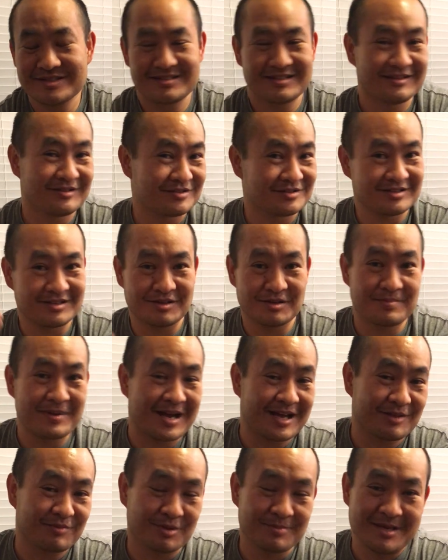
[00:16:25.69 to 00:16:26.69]
Then there's another
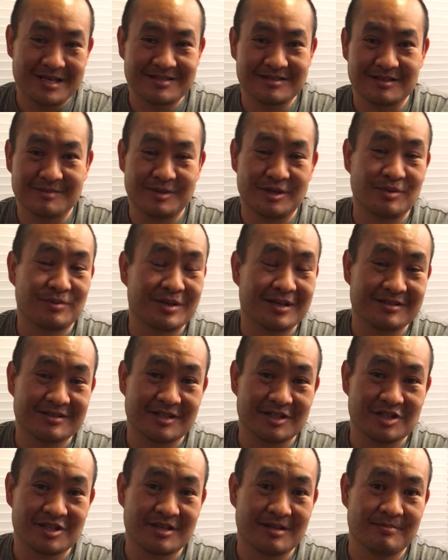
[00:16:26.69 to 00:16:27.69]
path where basically we don't want to
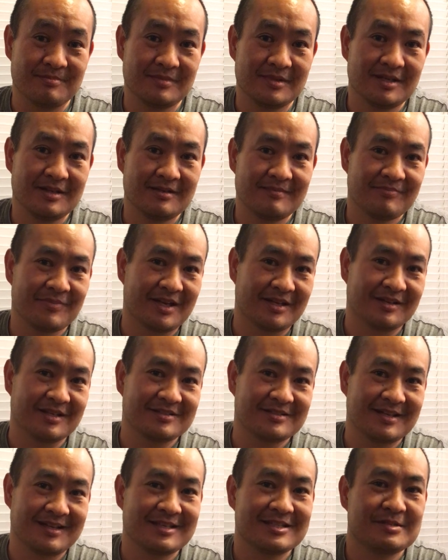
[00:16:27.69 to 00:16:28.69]
touch them
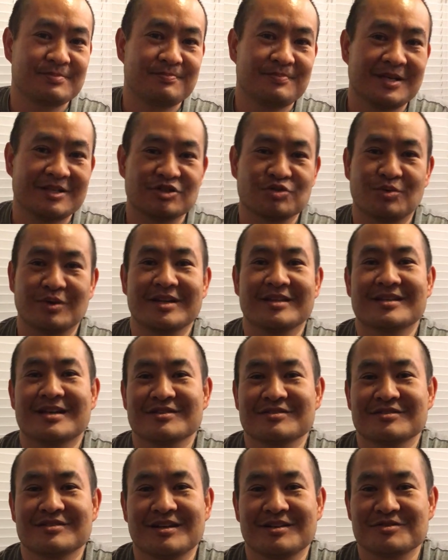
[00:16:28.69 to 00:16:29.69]
unless they can spend
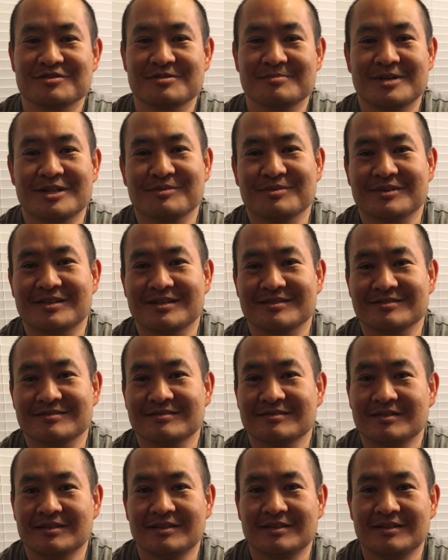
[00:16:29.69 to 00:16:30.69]
$20,000 a month with us.
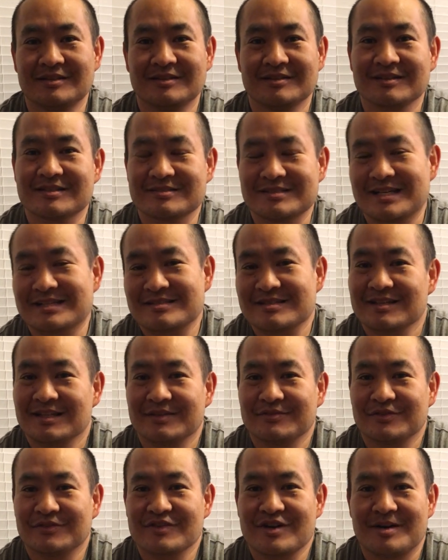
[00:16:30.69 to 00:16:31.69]
Because that's the
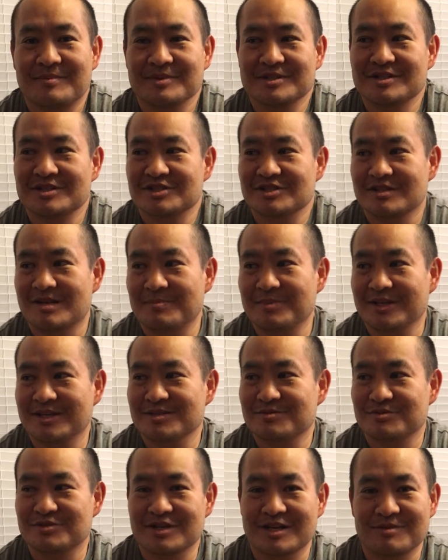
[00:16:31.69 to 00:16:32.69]
level of competition, not
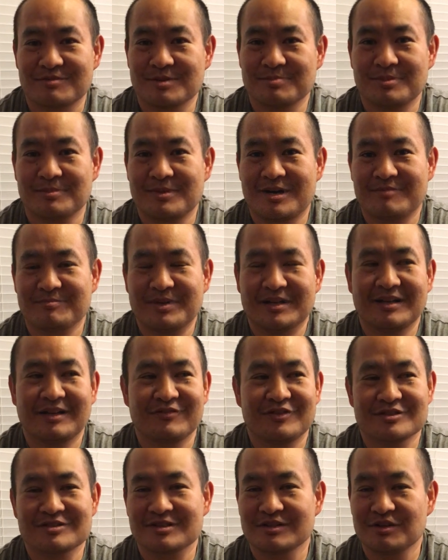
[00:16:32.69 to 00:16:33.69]
because we're trying to rip them off. But
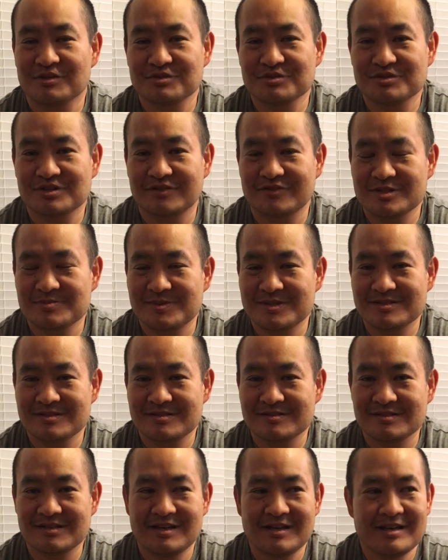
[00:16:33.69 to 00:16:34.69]
if there's a local service
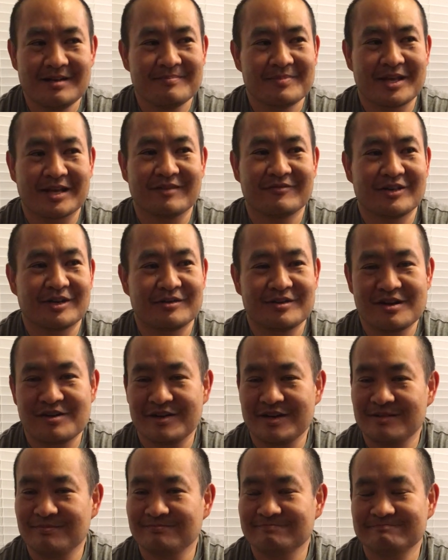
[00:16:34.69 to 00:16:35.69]
business, like a
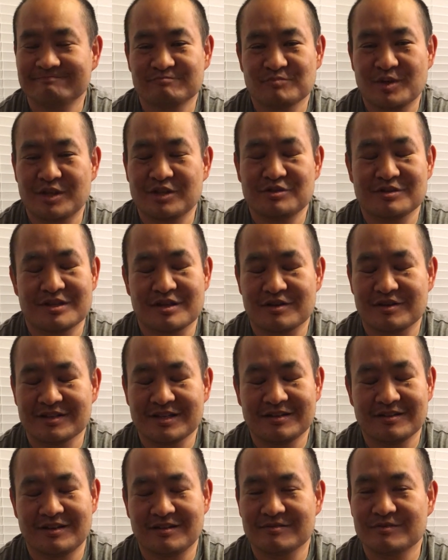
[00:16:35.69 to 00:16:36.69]
veterinarian, we can do that all day
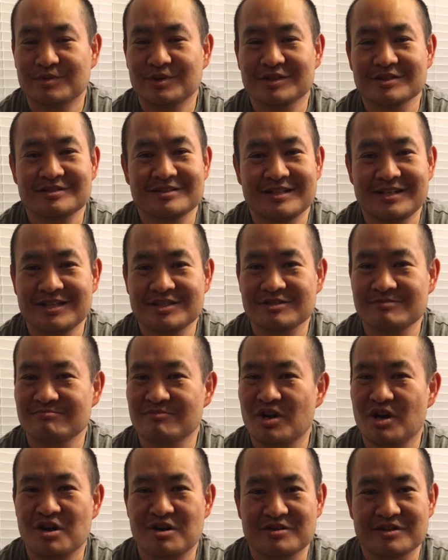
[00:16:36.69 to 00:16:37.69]
long. Real estate agent,
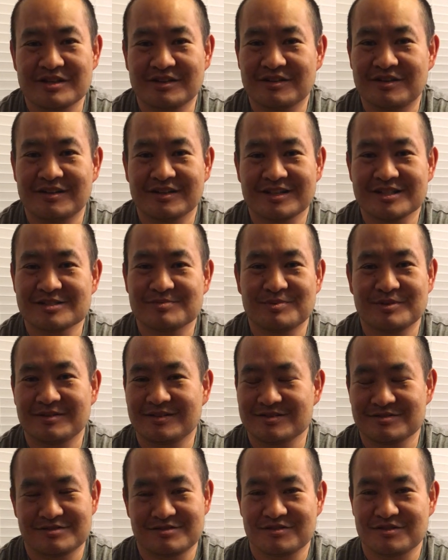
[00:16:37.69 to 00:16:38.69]
all day long,
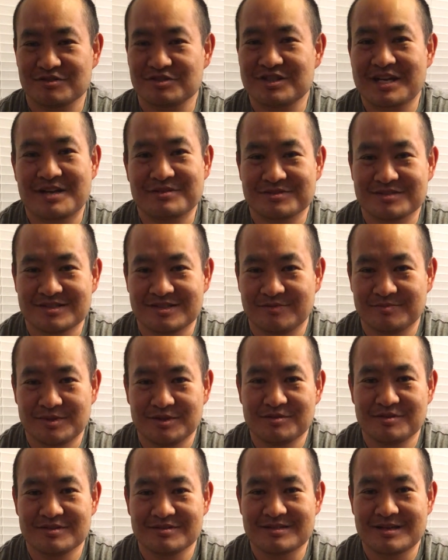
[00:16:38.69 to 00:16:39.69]
because there's thousands of them that
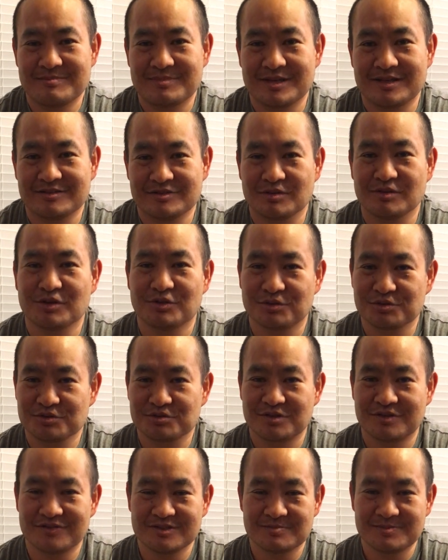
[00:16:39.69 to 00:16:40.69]
do the same thing. So local
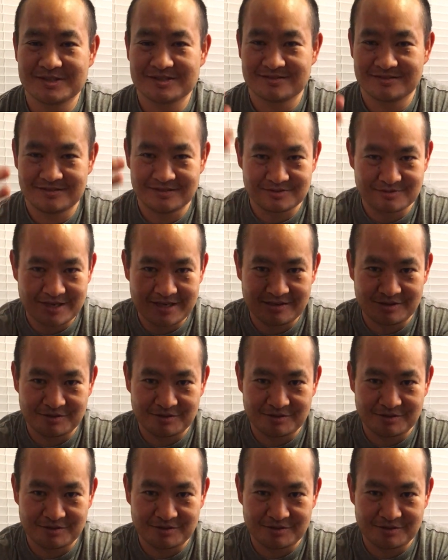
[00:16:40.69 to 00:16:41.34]
service businesses, right?